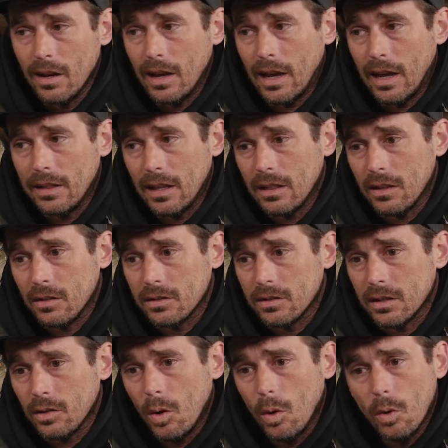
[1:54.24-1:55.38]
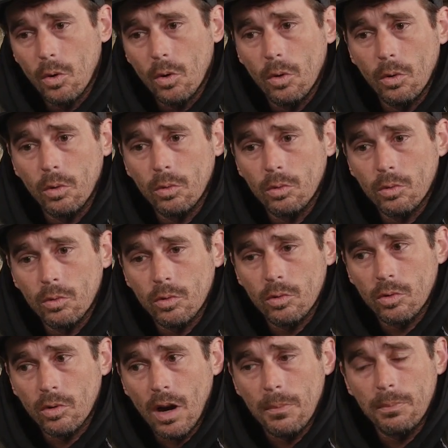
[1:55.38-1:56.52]
and then there's this whole
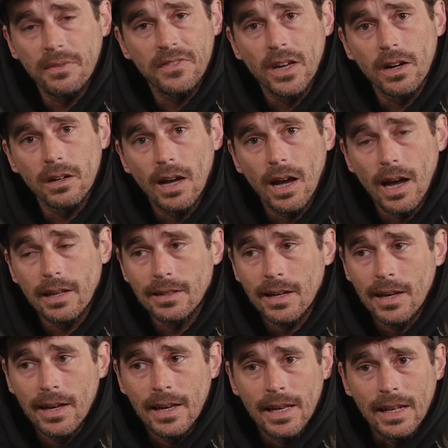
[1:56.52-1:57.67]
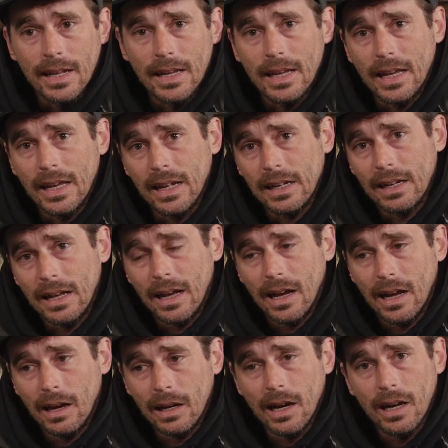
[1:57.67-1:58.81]
crop of young guys, and
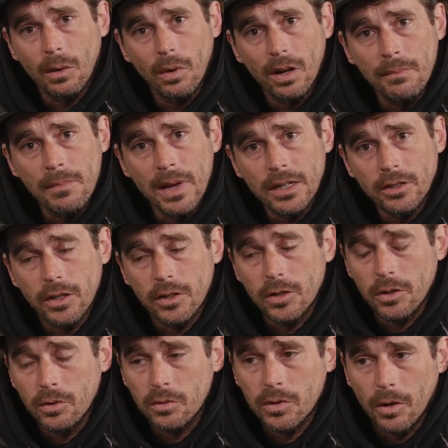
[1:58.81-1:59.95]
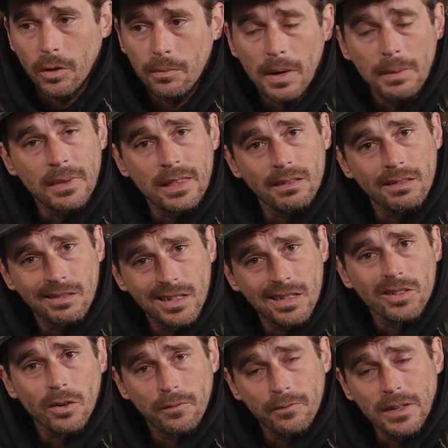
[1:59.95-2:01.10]
I kind of want to mesh the two. So maybe th this
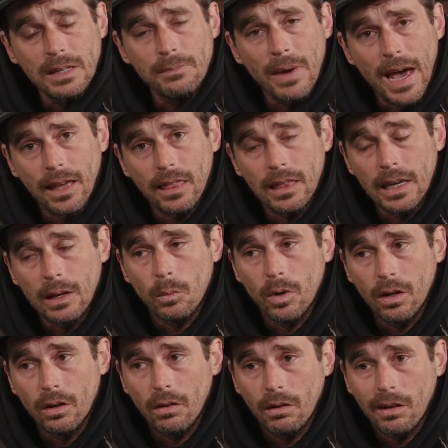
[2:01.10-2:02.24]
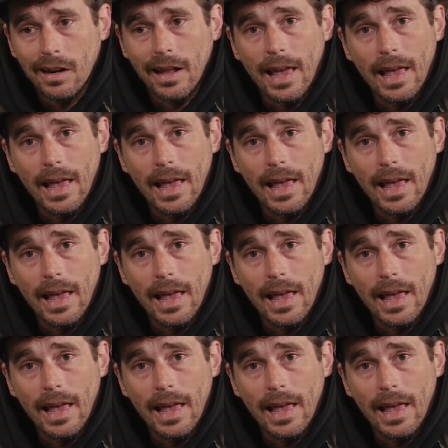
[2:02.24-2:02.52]
little feedback thing will kind of